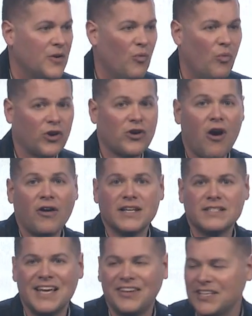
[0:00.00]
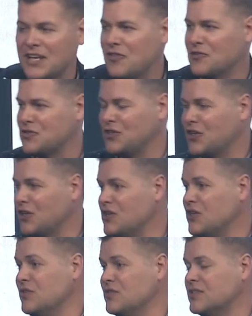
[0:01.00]
Work hard at telling others the good
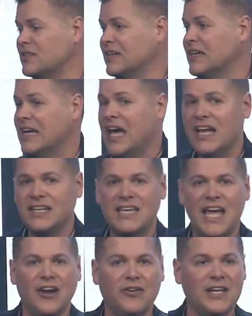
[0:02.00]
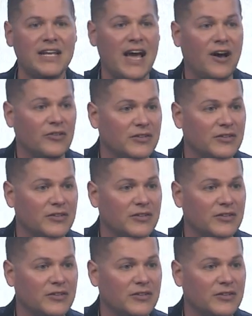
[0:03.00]
news and carrying out